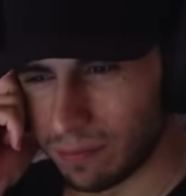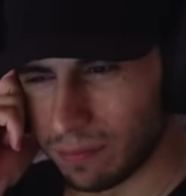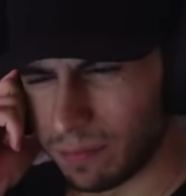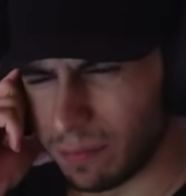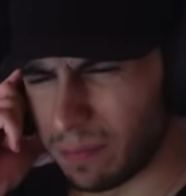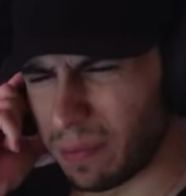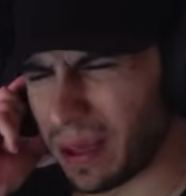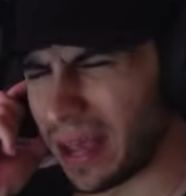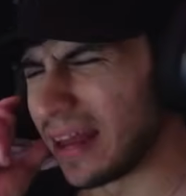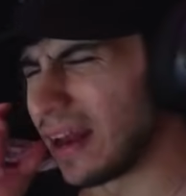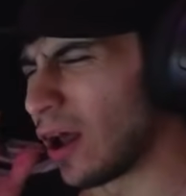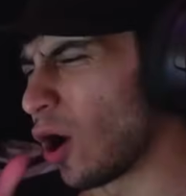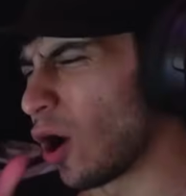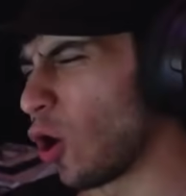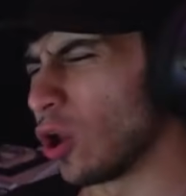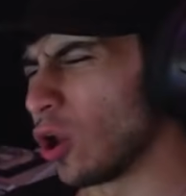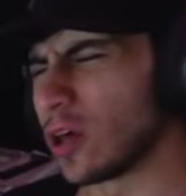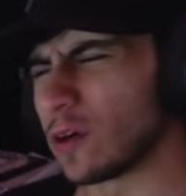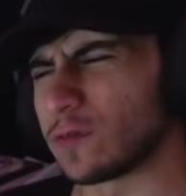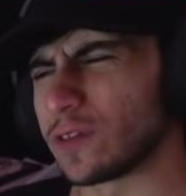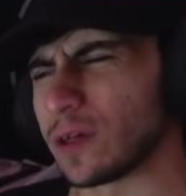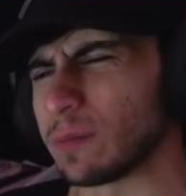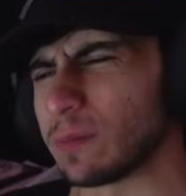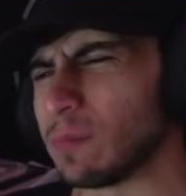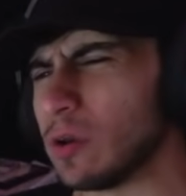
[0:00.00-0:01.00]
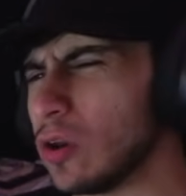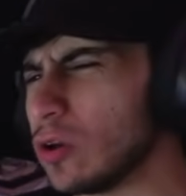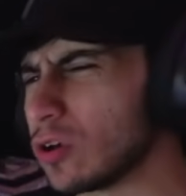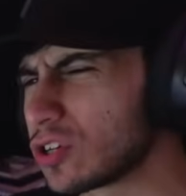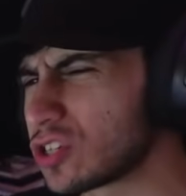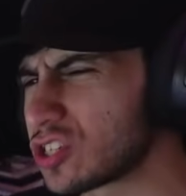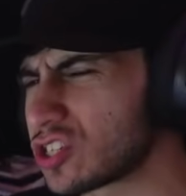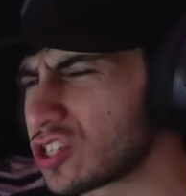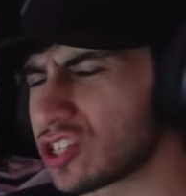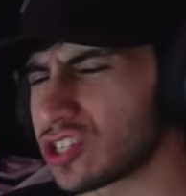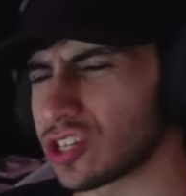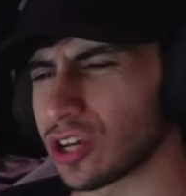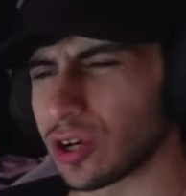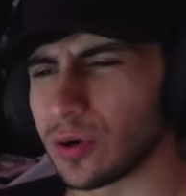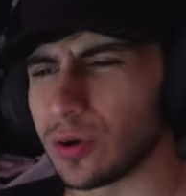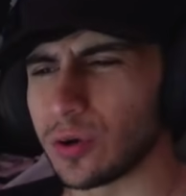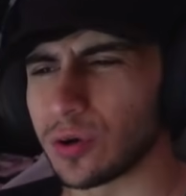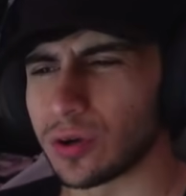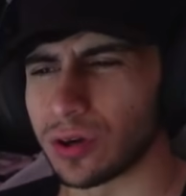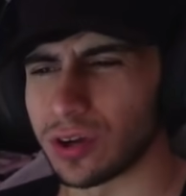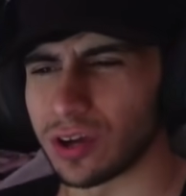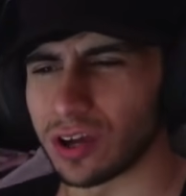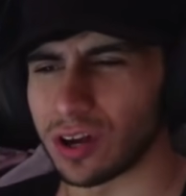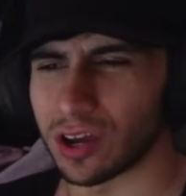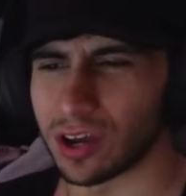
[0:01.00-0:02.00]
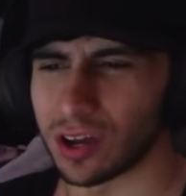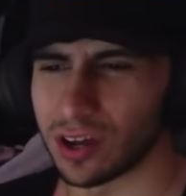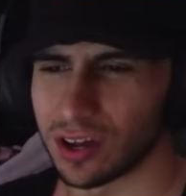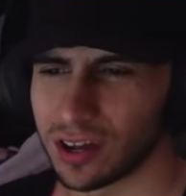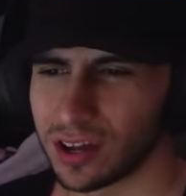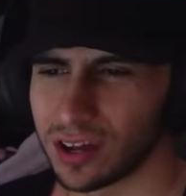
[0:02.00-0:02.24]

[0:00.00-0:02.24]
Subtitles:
And all of them look so good.